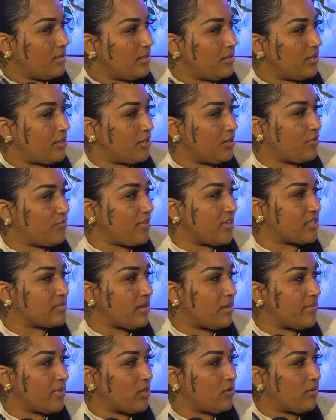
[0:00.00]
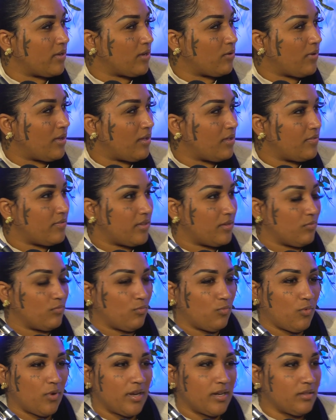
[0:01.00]
you know, things might be going well, and
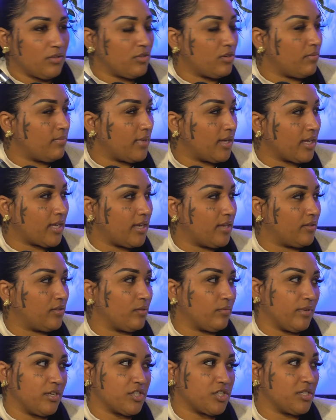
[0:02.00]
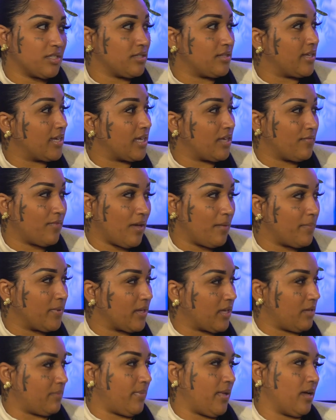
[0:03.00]
then one little monkey in the wrench, and they give up and
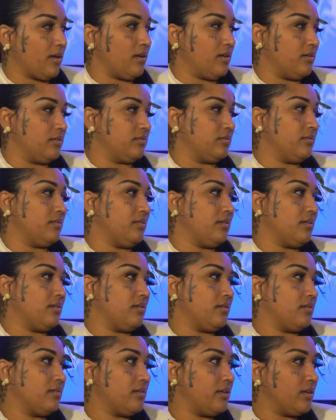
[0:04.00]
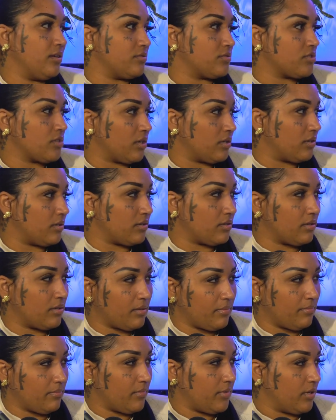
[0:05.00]
get back on, you know, start,
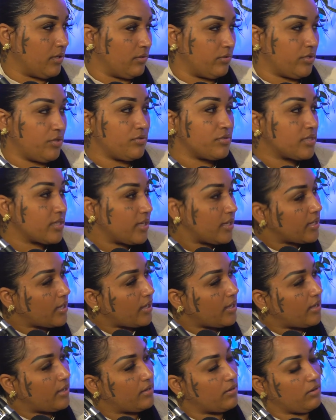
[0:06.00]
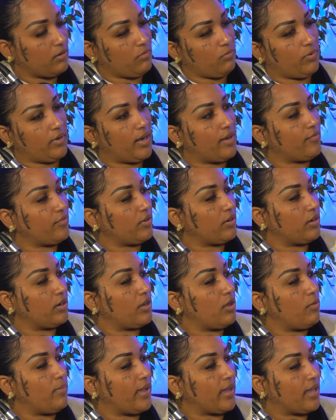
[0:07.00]
you know, using again or whatever, or
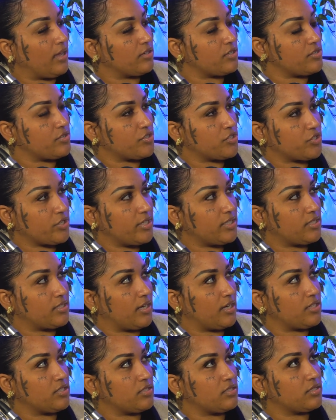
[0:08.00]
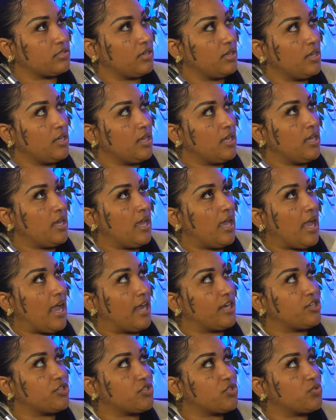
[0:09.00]
go back out to the streets. And I
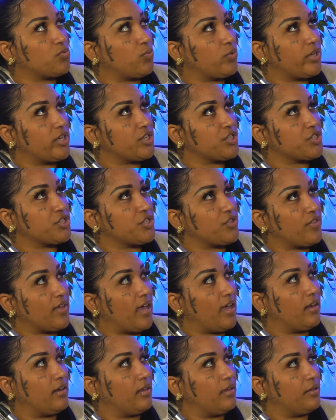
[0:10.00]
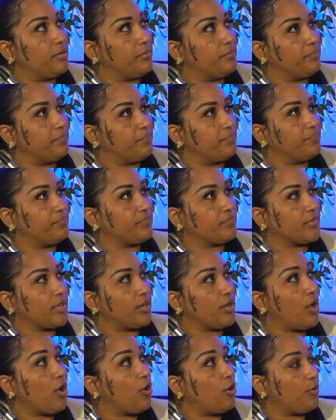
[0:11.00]
just wish that,
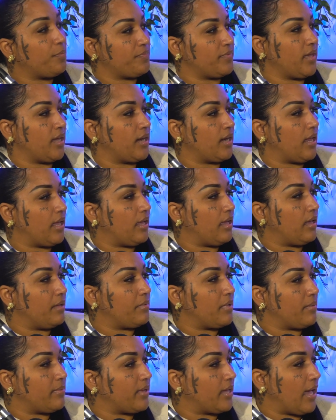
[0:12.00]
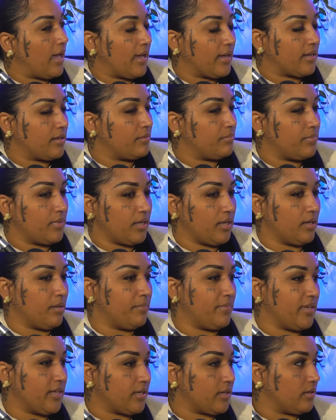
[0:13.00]
and hope that maybe I can be a
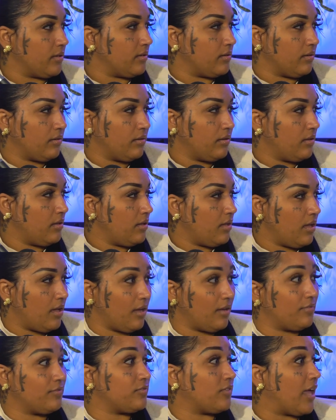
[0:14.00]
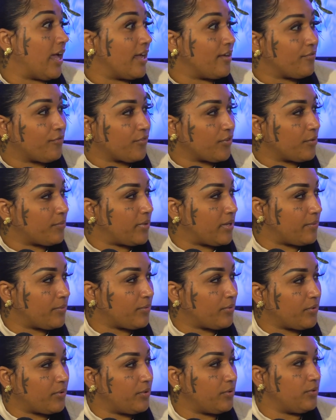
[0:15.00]
beacon of light for
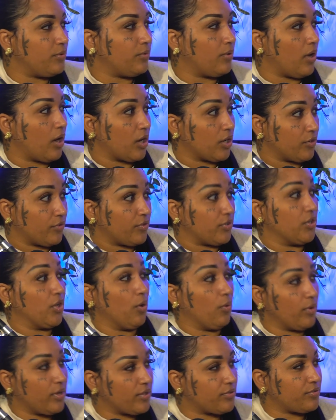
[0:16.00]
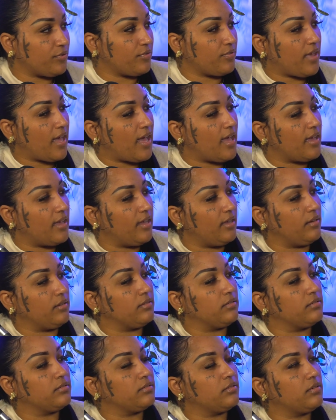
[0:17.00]
people who are going through that,
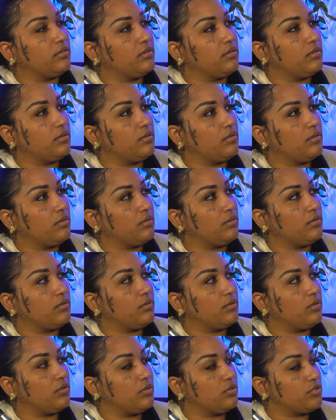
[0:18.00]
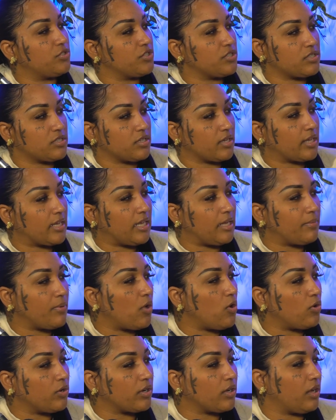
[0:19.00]
and just to keep
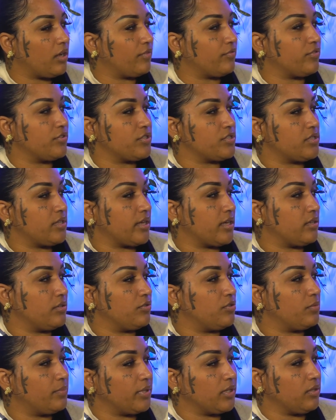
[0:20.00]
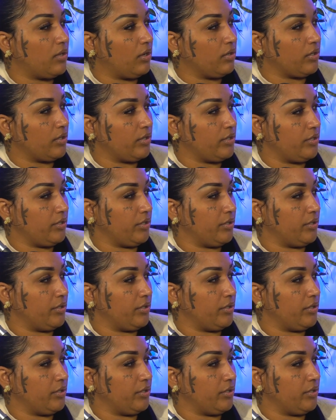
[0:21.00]
holding on for just like a little bit longer, you